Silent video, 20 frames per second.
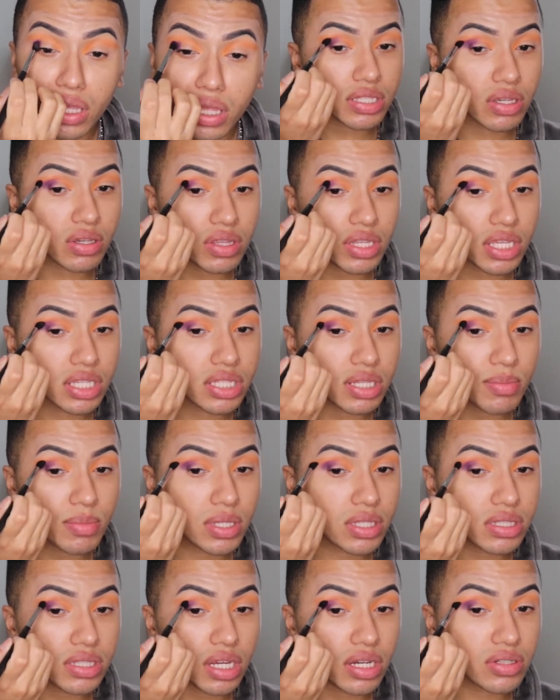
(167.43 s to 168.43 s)
So this, I'm
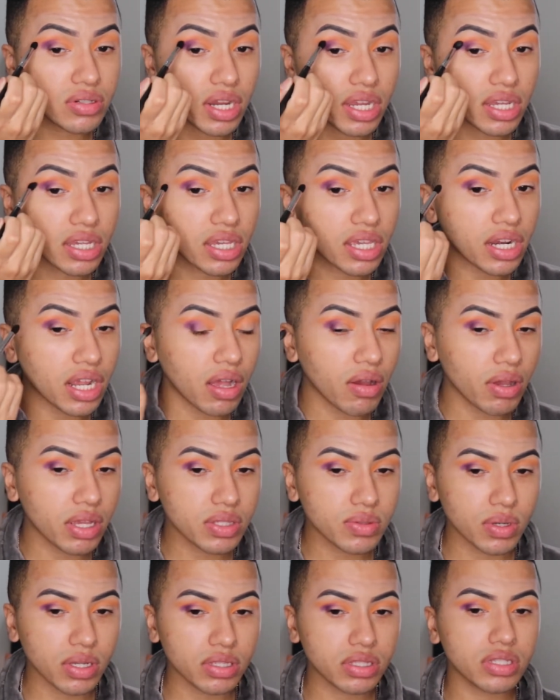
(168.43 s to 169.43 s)
going to start dragging it out
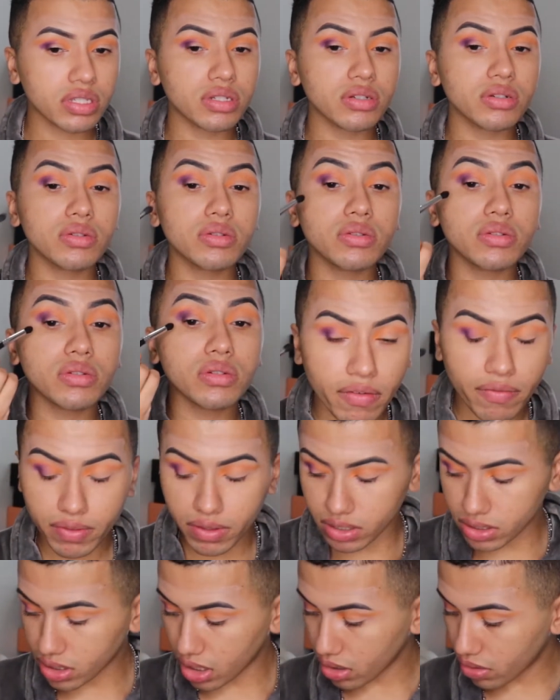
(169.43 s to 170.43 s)
as well too.
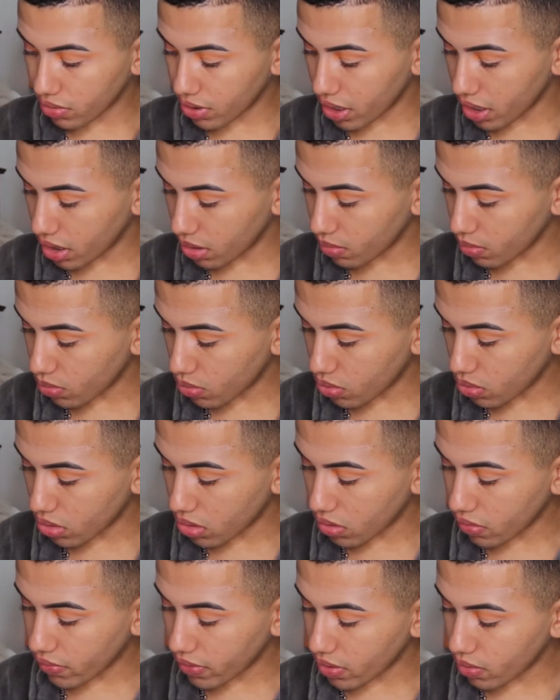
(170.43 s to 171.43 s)
Definitely start creating more
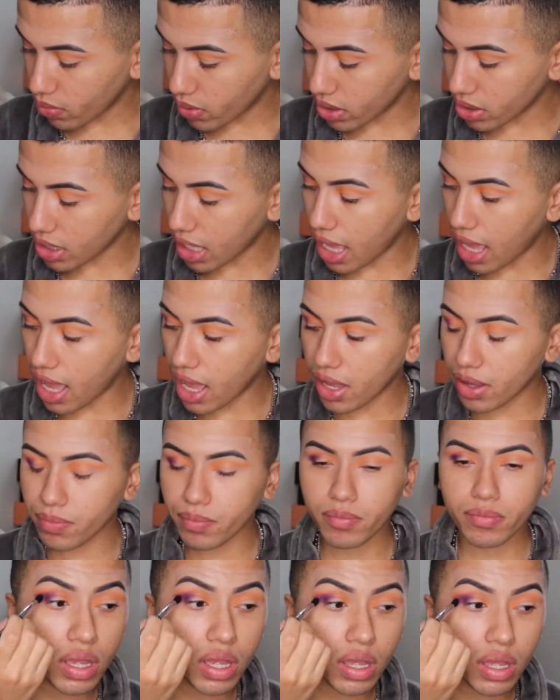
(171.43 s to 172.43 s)
of a winged eye.
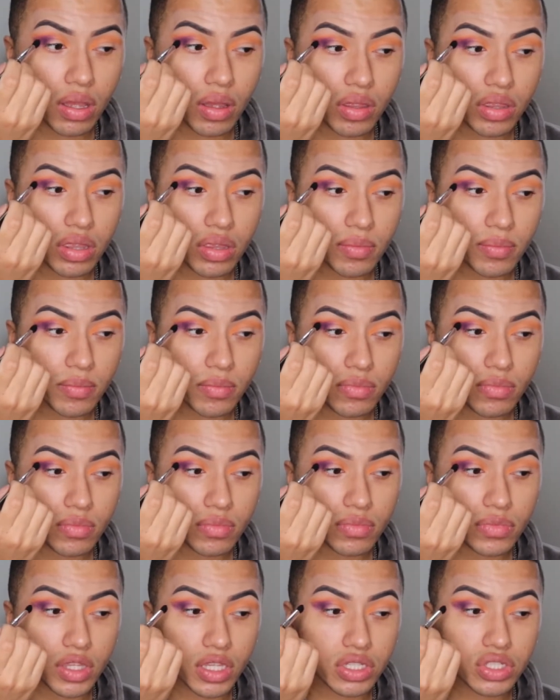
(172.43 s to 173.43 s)

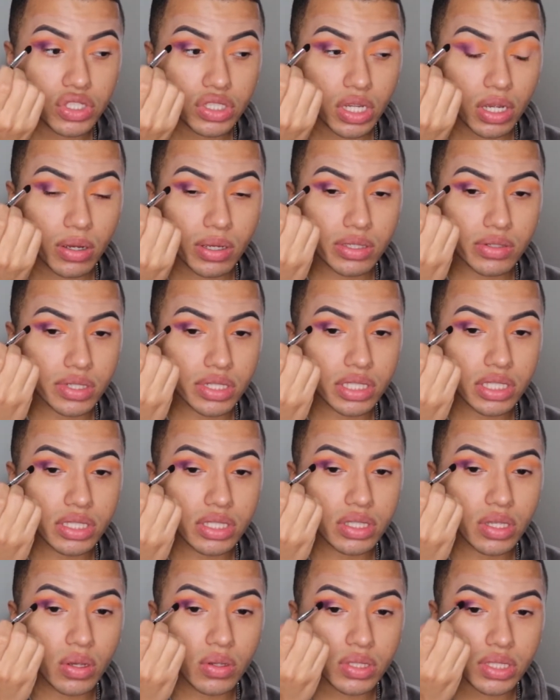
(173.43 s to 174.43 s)
This show is really
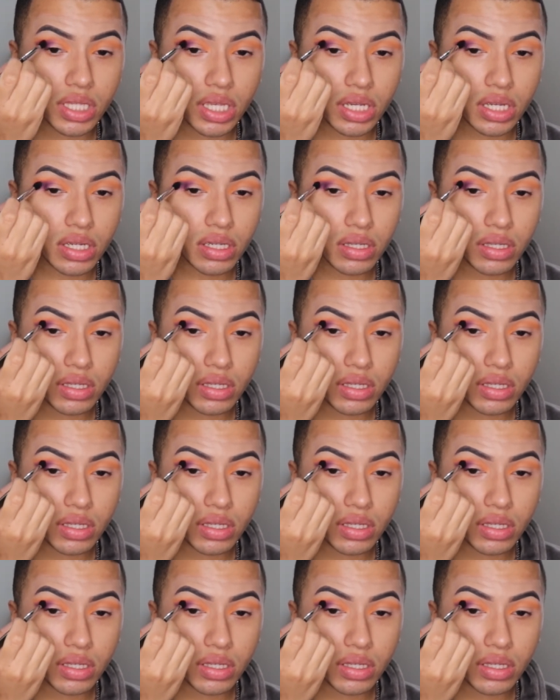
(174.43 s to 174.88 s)
so sick.